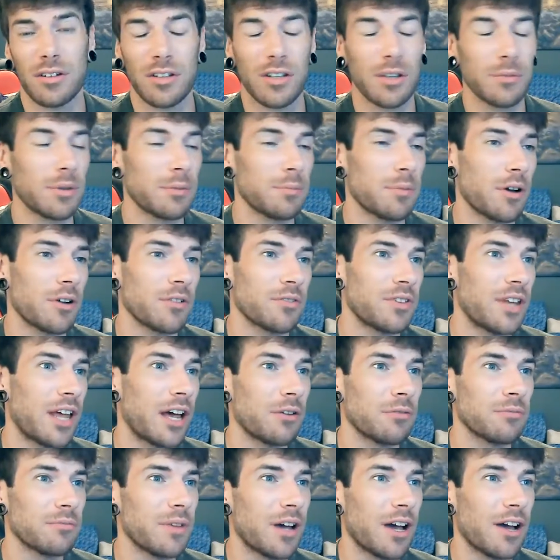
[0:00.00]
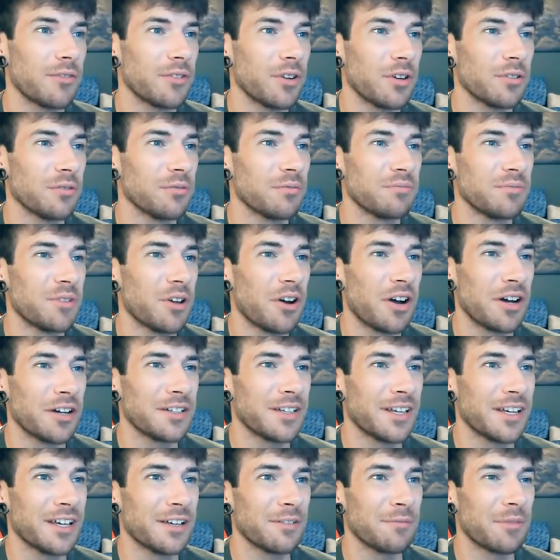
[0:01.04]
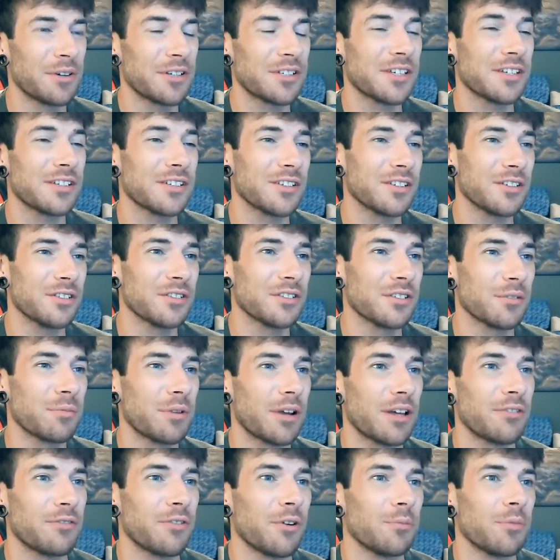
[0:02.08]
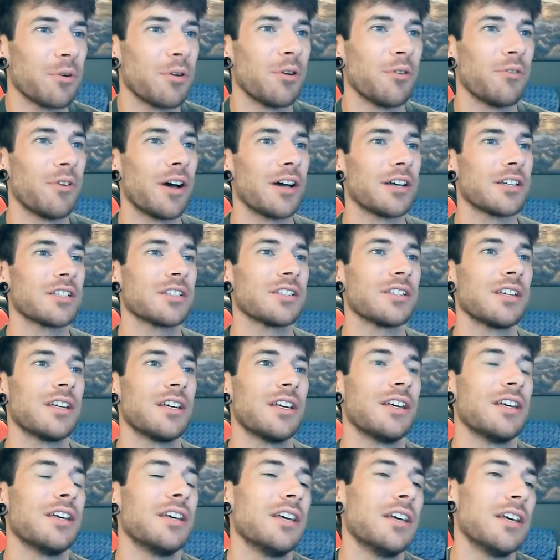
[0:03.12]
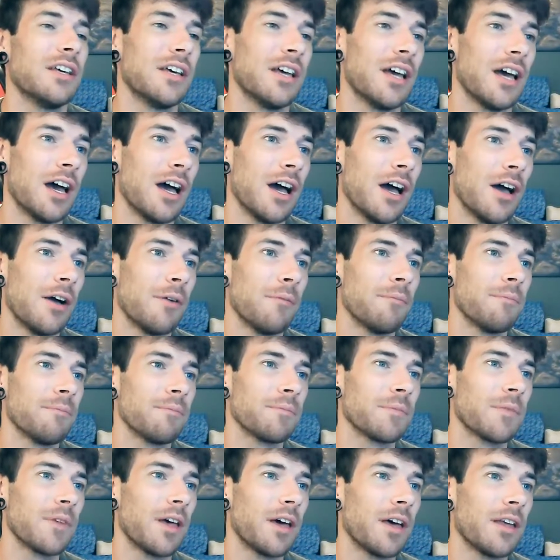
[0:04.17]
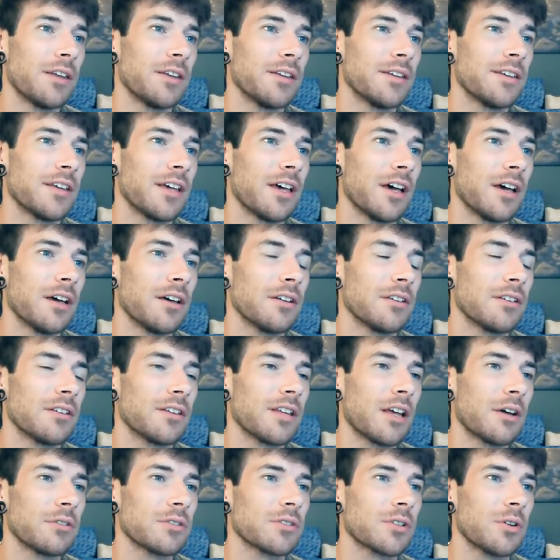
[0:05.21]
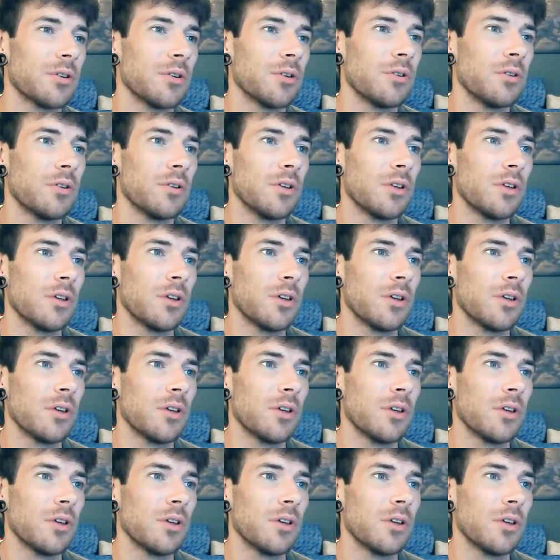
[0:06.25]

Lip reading: Could be both now. I have no idea. My sister used to play football with us, and that was cool.